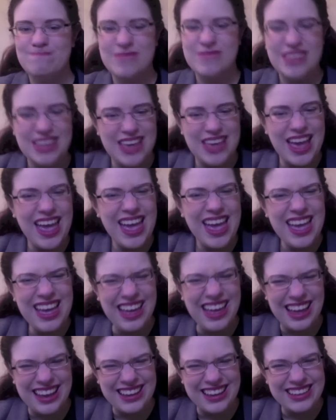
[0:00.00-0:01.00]

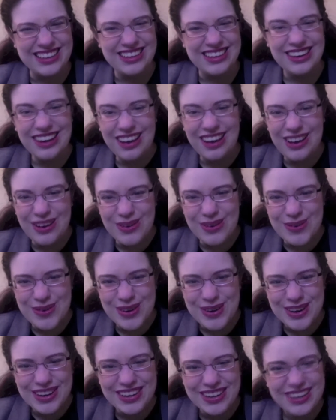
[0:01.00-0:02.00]
Yeah, you
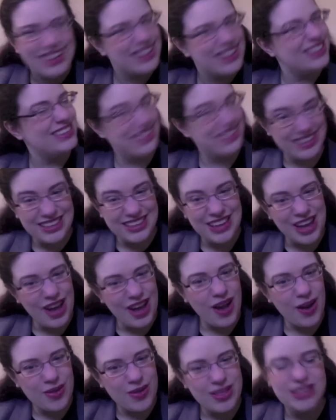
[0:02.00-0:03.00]

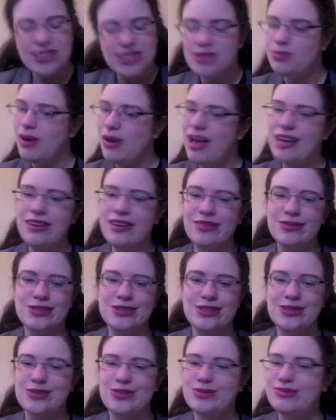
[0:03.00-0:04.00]
know, this is why I don't
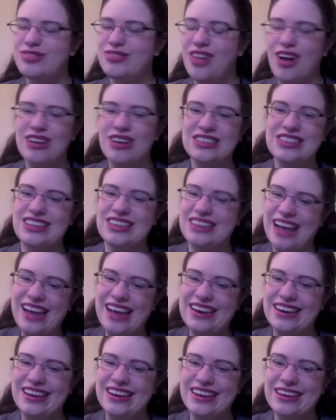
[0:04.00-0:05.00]
do vlogs
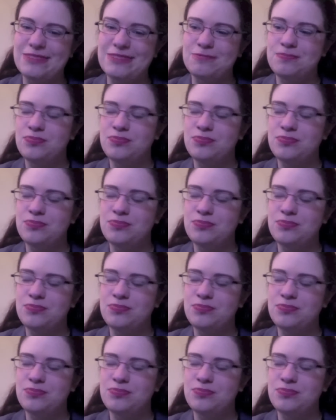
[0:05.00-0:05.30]
unedited.